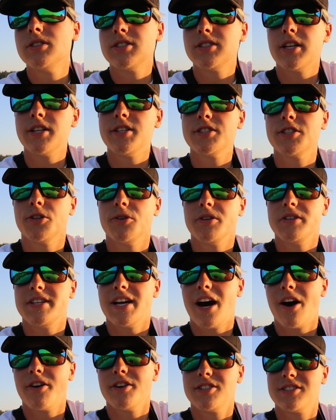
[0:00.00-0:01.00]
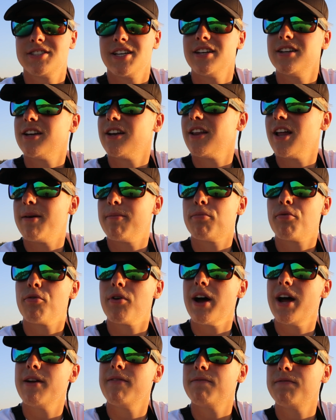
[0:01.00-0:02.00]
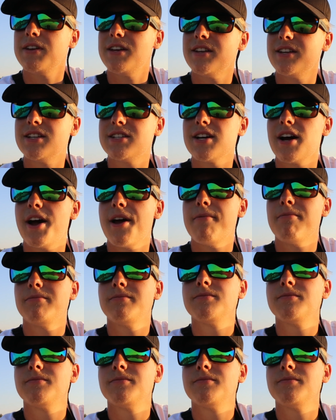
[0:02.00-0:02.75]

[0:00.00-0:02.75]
Sun's going down. It's getting to that prime really feeding time.